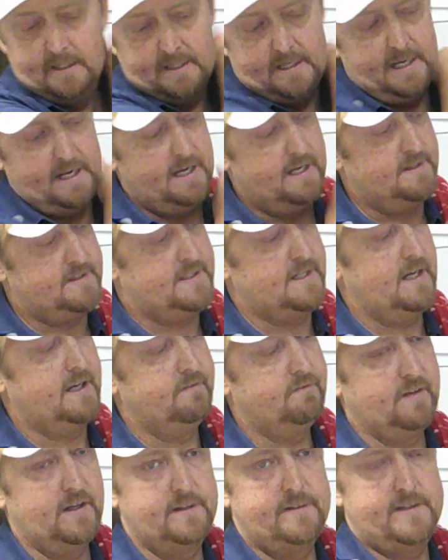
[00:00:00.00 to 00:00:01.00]
It's a
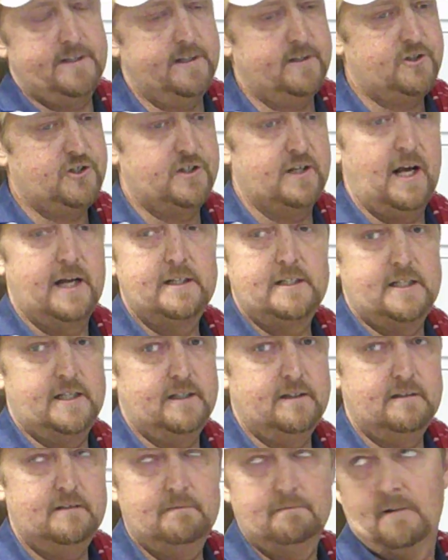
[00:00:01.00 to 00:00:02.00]
vintage
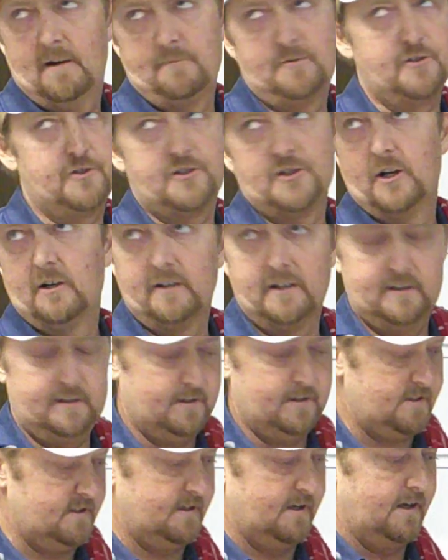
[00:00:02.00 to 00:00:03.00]
19... I'm just joking,
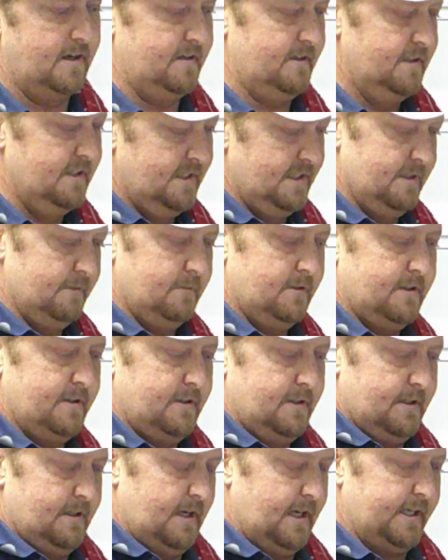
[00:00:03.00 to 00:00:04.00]
it's not.
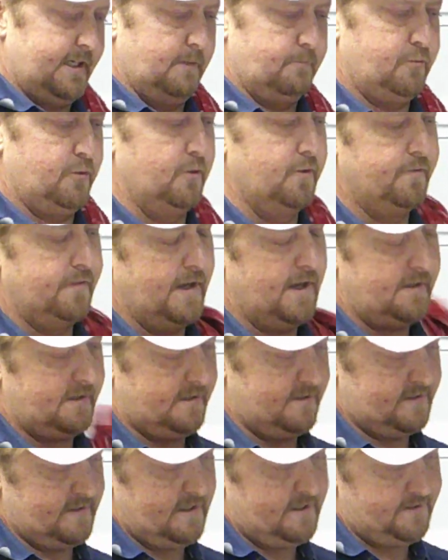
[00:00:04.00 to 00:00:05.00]
I could prove that because
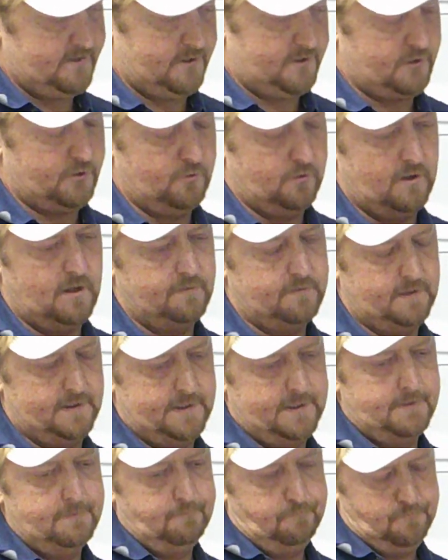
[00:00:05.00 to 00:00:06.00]
it has a screw-off lid.
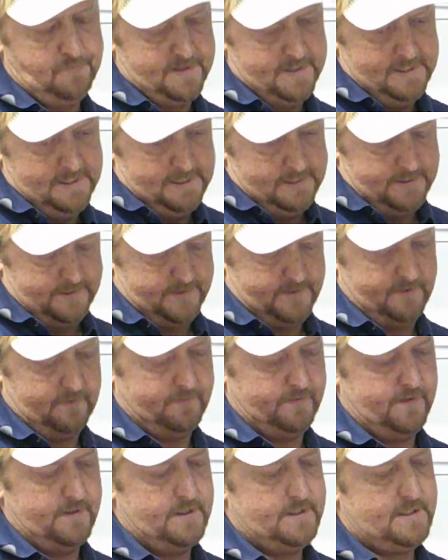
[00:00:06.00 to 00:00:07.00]
So for
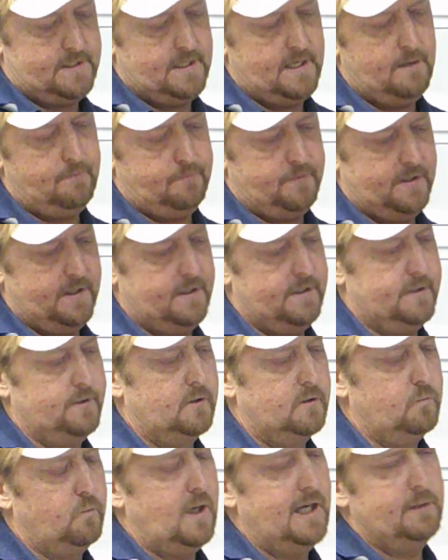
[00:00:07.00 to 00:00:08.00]
this step, any old
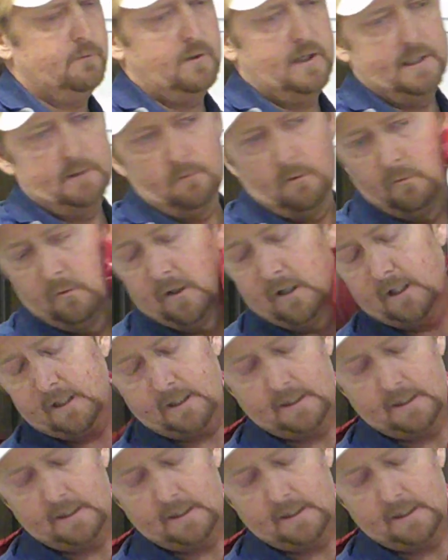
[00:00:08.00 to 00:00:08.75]
white wine will work.